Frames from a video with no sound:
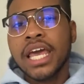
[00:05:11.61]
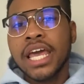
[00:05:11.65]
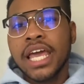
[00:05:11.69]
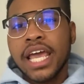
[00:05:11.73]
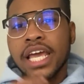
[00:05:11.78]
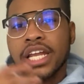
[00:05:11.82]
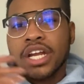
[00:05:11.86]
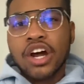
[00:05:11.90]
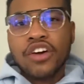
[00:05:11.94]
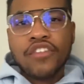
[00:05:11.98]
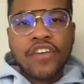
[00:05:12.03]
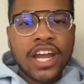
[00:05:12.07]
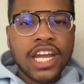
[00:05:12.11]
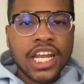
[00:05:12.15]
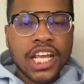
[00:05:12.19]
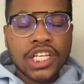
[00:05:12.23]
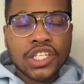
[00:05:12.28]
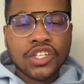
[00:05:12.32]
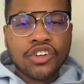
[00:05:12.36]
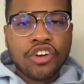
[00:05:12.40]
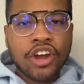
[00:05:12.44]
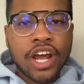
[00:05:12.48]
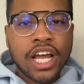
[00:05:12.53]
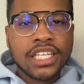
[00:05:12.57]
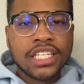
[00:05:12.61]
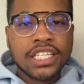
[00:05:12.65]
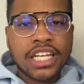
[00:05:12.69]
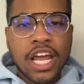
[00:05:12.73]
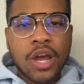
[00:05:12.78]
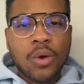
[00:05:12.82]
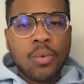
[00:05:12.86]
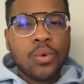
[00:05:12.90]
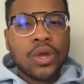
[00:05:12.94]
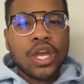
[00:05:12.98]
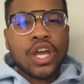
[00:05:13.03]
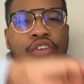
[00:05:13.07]
It already is crazy
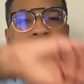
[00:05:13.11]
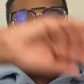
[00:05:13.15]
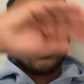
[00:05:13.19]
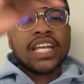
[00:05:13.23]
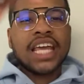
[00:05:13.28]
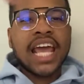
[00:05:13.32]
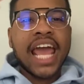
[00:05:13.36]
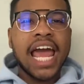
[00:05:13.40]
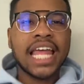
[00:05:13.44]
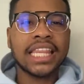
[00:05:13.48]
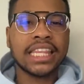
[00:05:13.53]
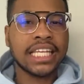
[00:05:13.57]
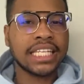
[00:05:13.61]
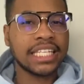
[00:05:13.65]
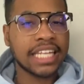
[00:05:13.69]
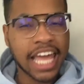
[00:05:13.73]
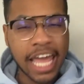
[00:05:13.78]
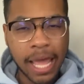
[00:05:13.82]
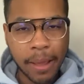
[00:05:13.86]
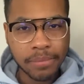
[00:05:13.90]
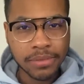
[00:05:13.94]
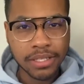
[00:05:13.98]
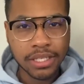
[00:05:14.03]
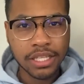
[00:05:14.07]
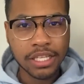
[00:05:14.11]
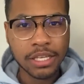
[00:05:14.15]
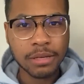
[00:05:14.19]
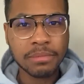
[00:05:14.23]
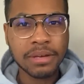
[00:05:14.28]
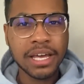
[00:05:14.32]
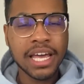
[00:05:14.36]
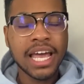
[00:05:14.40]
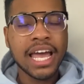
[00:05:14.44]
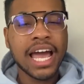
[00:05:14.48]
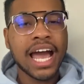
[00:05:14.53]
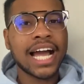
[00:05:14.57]
that we already had the names of them.
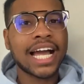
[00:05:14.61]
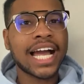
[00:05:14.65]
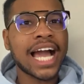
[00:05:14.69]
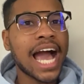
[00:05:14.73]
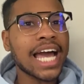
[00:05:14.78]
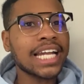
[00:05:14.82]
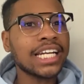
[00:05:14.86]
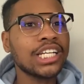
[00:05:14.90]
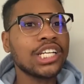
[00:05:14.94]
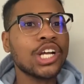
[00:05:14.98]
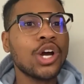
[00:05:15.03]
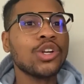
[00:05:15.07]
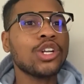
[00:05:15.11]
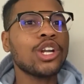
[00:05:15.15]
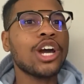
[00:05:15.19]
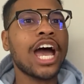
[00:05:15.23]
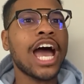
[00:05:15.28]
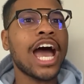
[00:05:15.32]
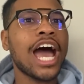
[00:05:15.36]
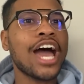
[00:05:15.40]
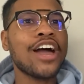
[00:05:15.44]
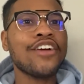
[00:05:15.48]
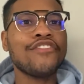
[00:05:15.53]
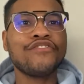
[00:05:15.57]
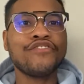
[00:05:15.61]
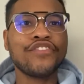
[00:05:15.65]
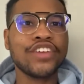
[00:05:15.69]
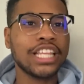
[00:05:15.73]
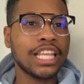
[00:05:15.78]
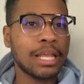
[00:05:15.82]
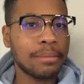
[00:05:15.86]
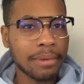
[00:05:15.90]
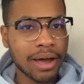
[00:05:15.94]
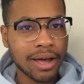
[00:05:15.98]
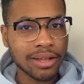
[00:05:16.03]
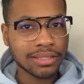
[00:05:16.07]
I kind of don't know how I feel
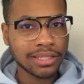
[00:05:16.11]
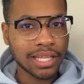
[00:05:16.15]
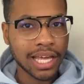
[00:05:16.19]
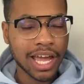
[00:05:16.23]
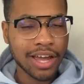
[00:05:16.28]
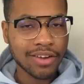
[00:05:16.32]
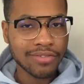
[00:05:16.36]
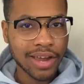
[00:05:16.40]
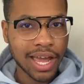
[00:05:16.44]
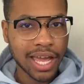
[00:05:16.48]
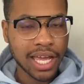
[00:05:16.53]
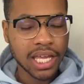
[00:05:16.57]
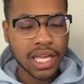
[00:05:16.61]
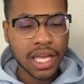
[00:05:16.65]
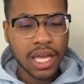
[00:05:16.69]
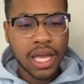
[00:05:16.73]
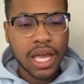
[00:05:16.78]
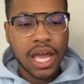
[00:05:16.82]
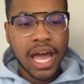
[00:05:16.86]
about that, right?